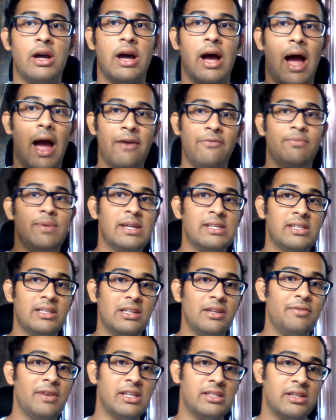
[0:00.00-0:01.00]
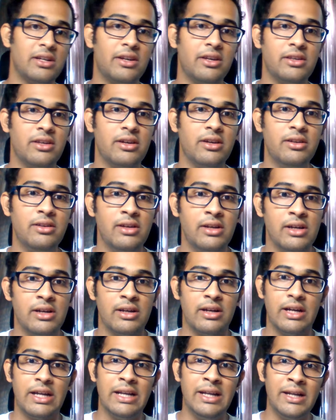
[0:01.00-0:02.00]
I've basically wasted a year,
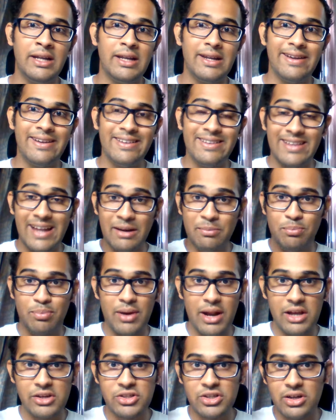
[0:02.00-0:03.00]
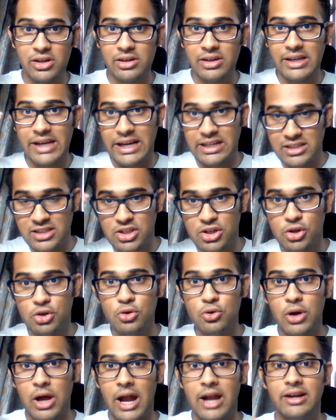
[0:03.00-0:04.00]
it that pressure gets to
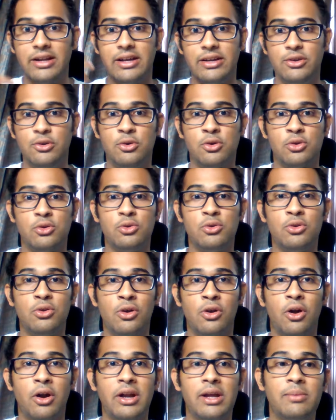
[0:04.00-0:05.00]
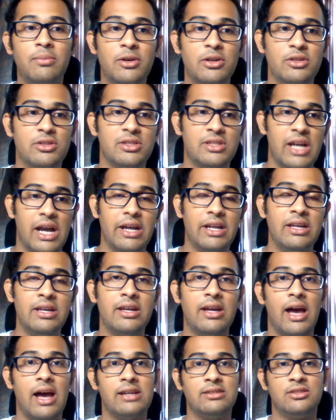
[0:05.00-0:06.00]
you, and you're not able to study
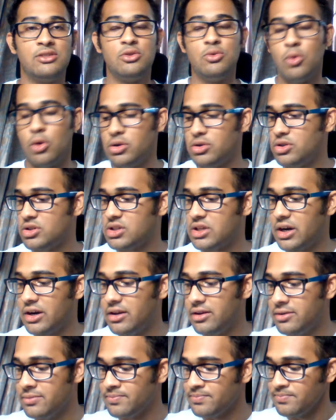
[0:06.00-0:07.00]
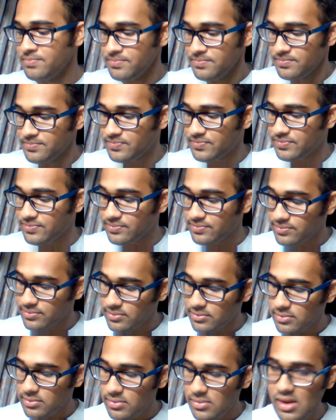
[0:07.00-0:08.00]
as you want to study.
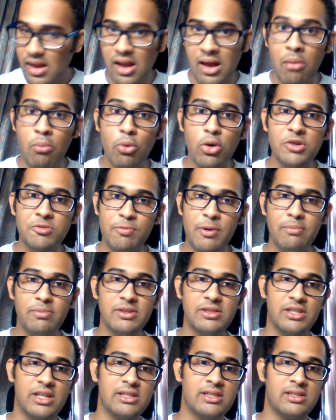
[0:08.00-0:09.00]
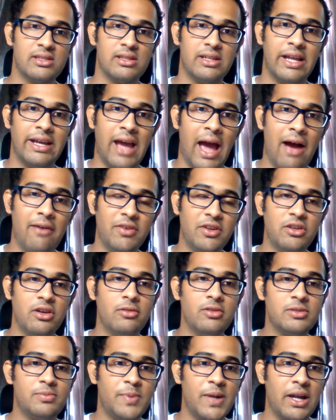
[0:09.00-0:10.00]
And most people just like have a
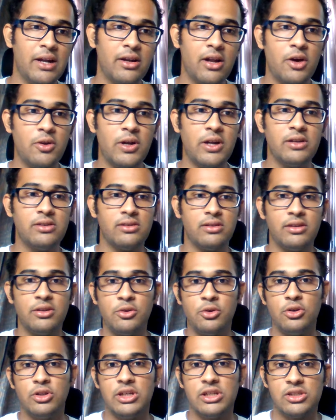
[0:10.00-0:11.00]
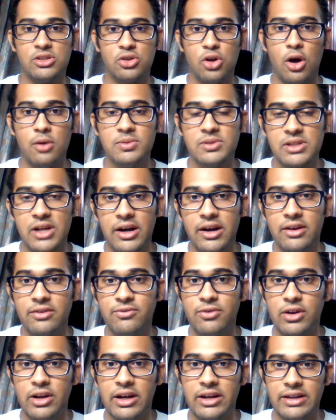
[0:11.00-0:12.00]
nervous breakdown, and they stop studying
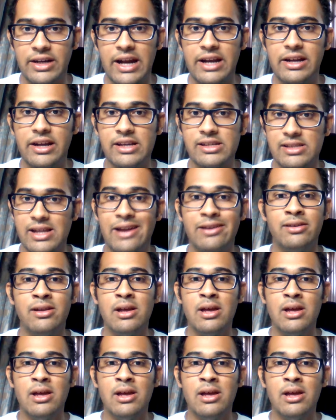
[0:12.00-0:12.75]
for like 10 days. That